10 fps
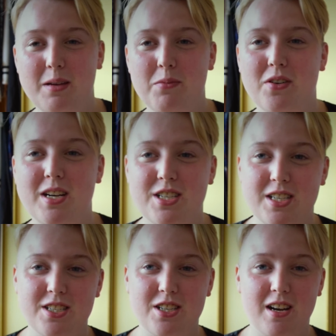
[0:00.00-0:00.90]
immigration
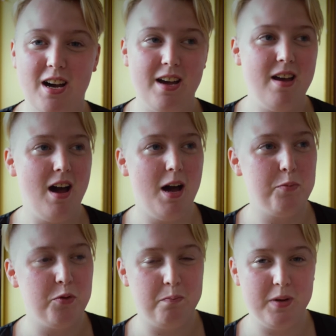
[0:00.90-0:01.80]
in Shanghai,
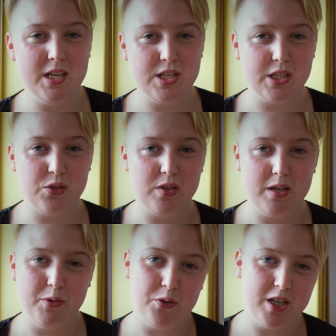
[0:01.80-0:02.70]
up to Beijing to the
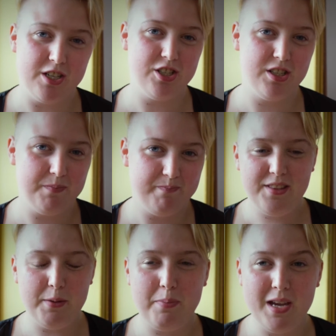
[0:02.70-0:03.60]
immigration.
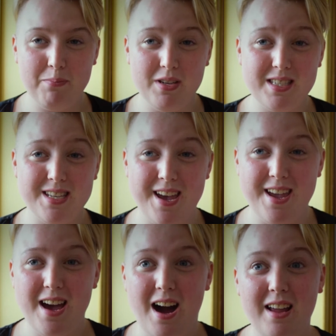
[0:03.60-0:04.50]
The people
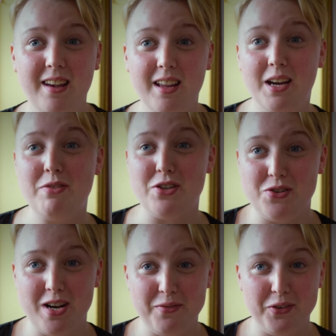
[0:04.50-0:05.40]
say, I love to
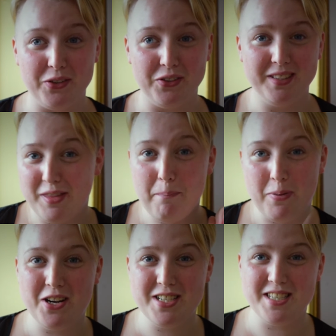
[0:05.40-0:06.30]
travel. That
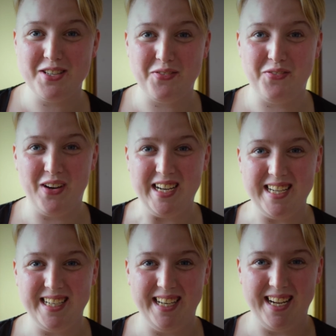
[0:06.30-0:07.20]
person is
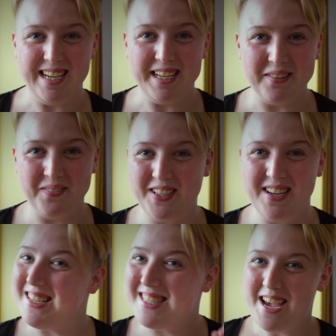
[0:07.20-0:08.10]
fucking lying,
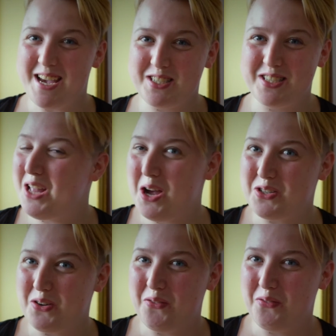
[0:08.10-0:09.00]
because it's
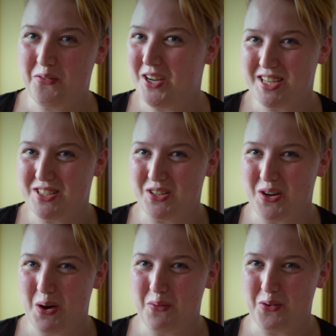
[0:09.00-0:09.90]
not funny to
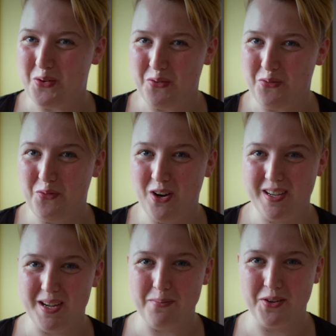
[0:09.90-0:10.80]
go through the
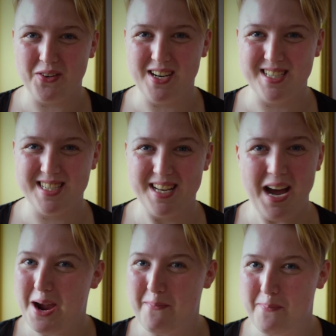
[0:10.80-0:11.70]
fucking immigration,
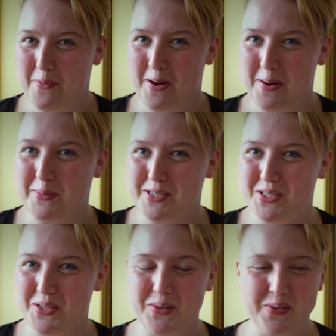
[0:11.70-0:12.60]
I promise
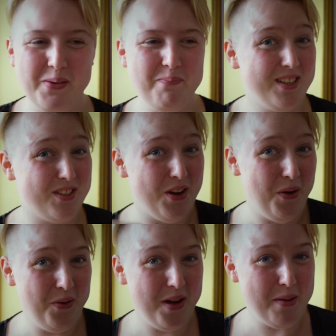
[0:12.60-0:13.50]
you.
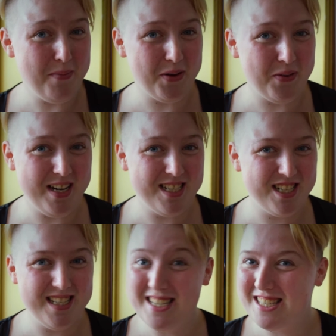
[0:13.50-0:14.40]
So
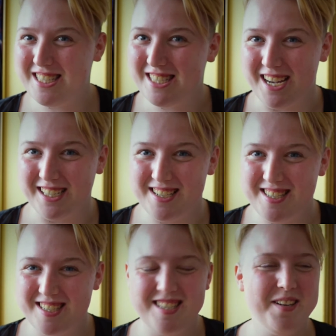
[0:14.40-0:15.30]
immigration
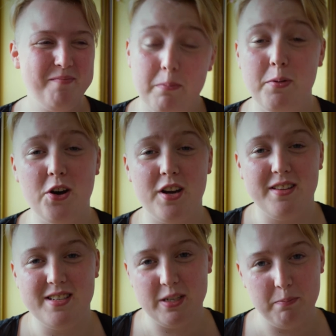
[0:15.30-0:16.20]
sucks,
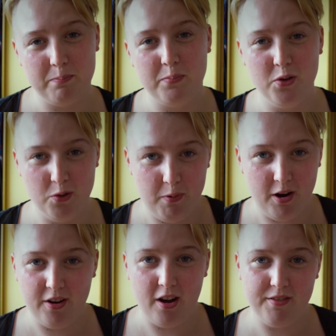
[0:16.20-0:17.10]
but there's a good
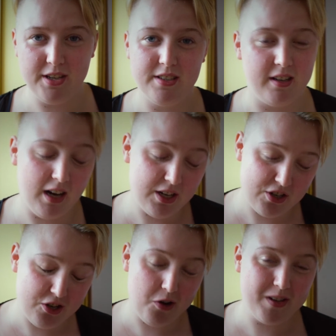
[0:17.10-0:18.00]
part of it. The
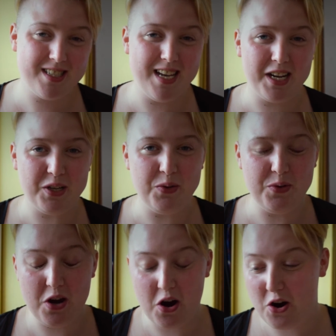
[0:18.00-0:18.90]
country know exactly who
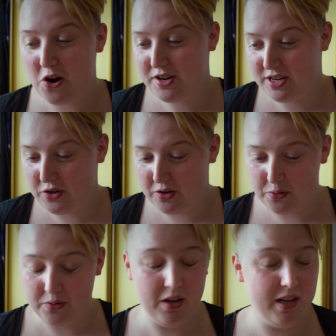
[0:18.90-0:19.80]
you are, to
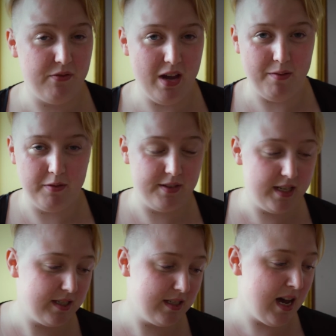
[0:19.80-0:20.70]
know if you have a
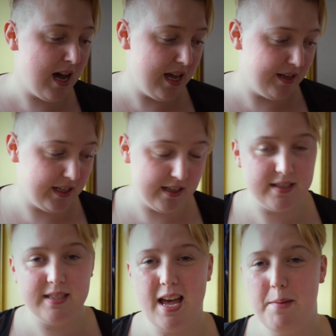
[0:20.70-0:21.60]
visa, and they can
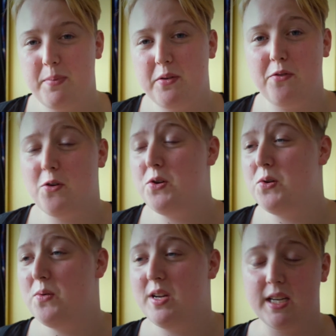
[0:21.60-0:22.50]
stamp it for
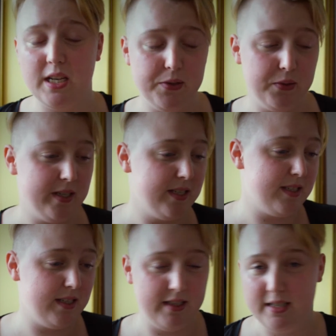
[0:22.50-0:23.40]
you, and they can do
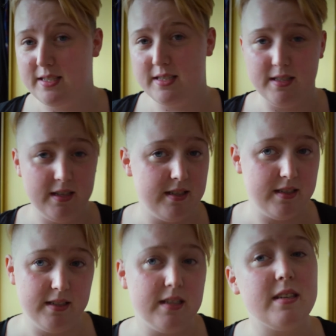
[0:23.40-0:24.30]
this and this and
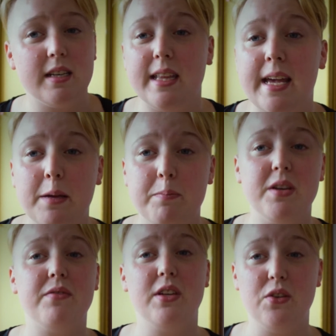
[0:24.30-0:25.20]
this and this, and they can help
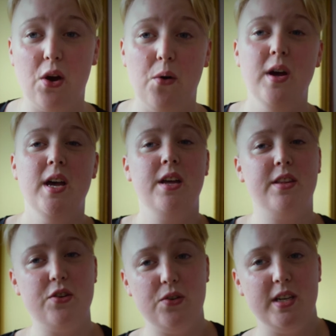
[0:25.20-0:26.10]
you if they know
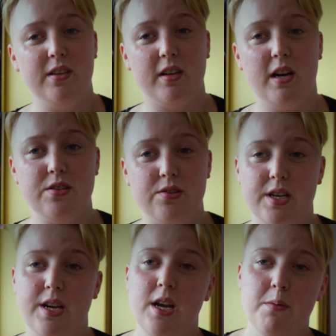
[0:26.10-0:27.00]
that you're in the country.
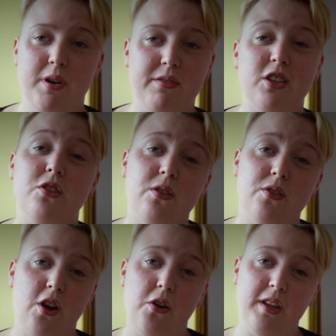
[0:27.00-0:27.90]
But if they
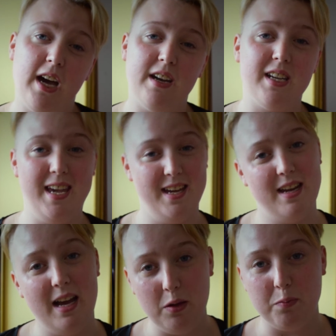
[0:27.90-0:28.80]
don't know that, they can't
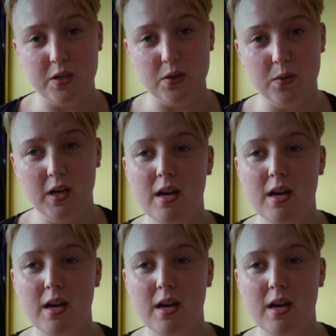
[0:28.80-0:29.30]
help you.